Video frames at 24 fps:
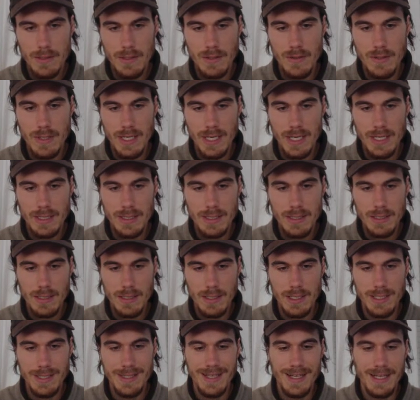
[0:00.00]
So yeah,
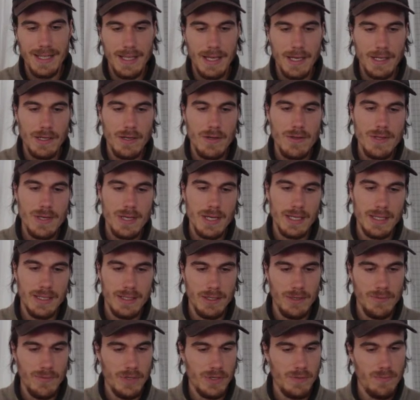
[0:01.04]
I don't think
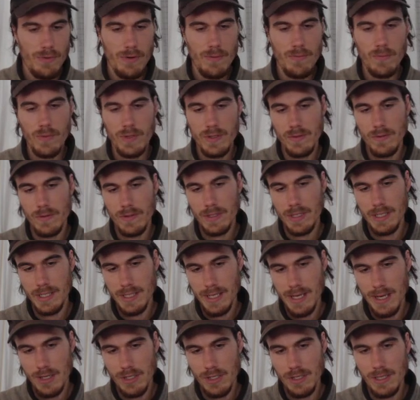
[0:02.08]
it's so much a problem with the
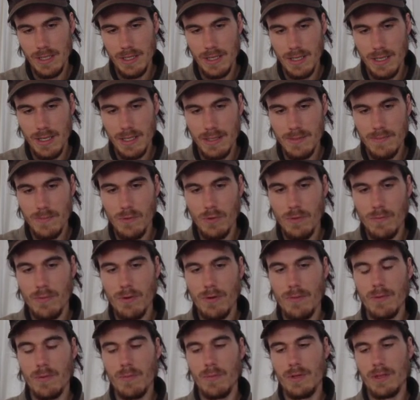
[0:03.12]
organisation. I think it's more a
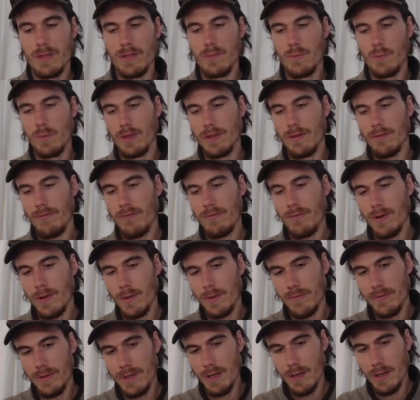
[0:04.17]
problem with the
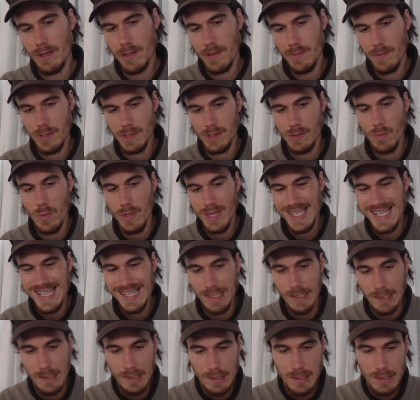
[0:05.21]
flow of the arguments
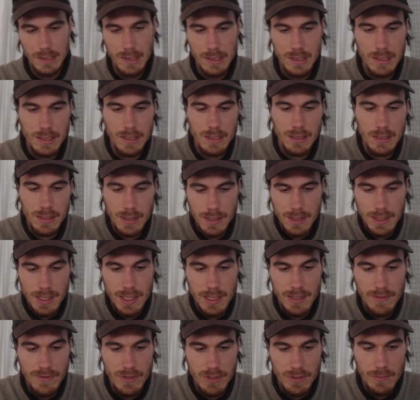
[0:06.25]
within
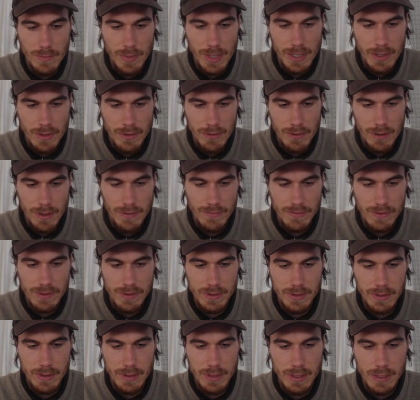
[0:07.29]
the individual
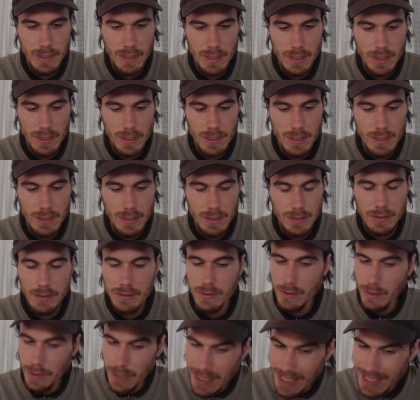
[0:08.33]
paragraphs.
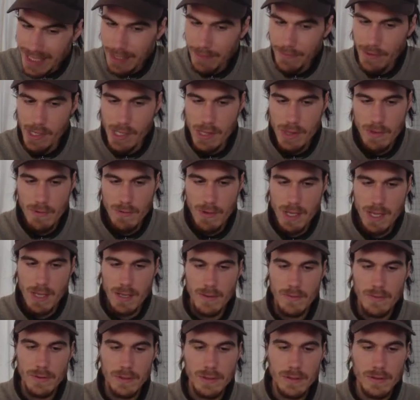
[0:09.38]
So I'm going to give it a
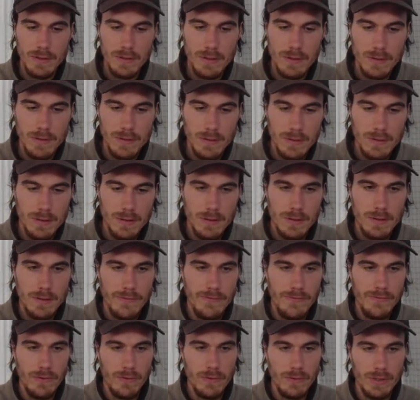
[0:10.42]
3
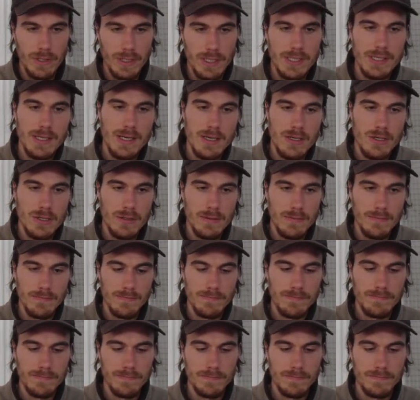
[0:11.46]
for organisation.